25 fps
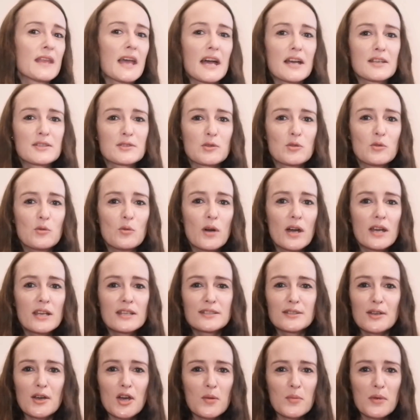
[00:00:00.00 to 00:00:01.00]
As always,
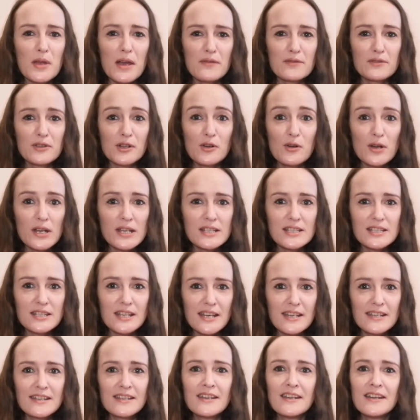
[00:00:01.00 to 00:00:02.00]
I hope you're having a great
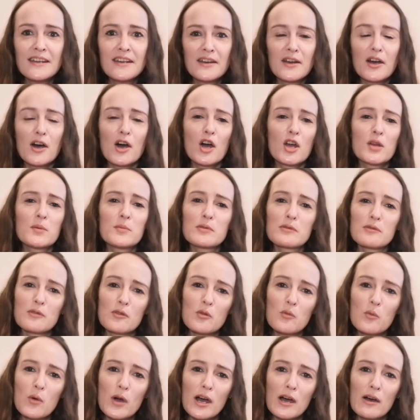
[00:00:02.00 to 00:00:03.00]
day. I hope you're
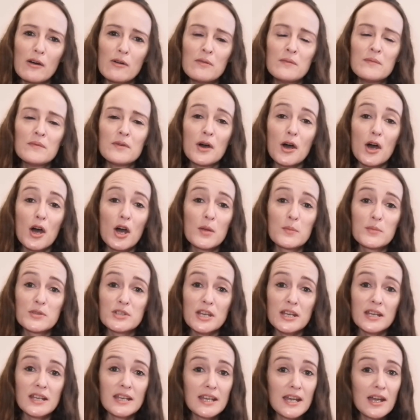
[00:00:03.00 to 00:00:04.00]
all well. I hope you're
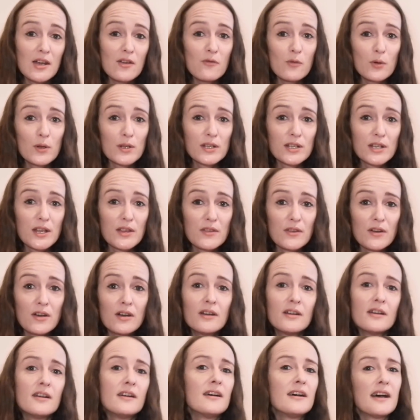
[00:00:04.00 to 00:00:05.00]
taking care of one another.
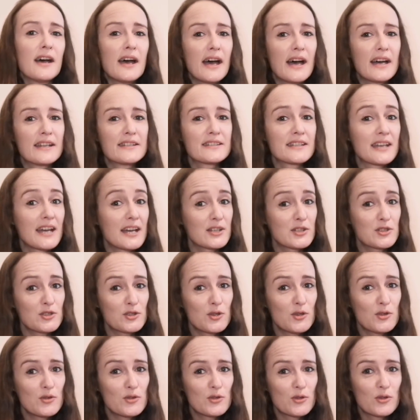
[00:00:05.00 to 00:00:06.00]
And as
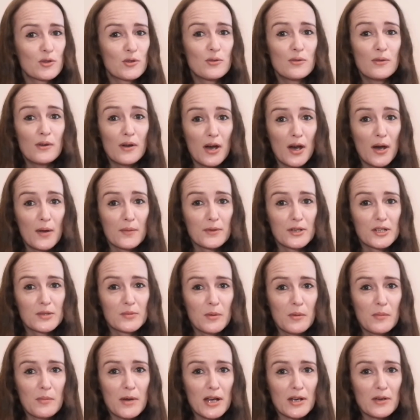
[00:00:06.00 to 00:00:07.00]
usual, I'm going to
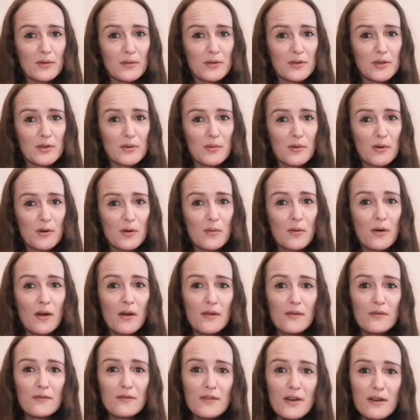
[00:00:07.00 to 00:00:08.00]
be back with you all
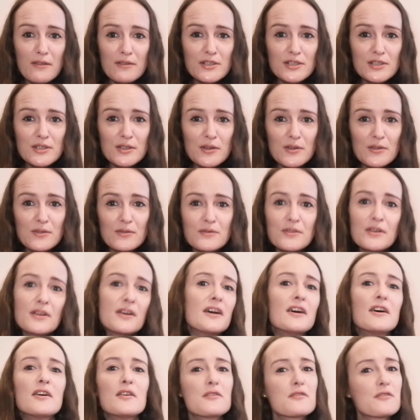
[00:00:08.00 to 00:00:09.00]
very soon
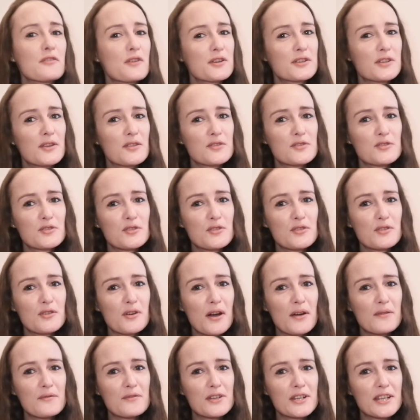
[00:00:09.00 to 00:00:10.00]
for another true
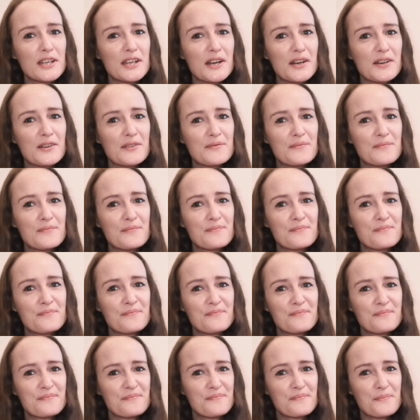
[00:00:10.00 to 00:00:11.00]
crime video.
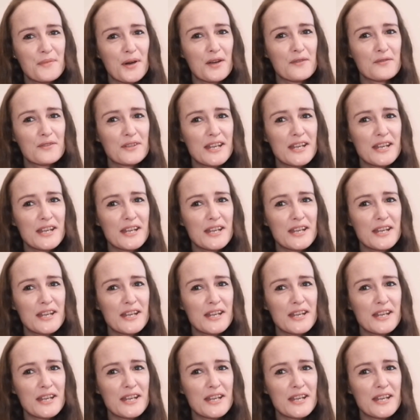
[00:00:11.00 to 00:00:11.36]
Bye for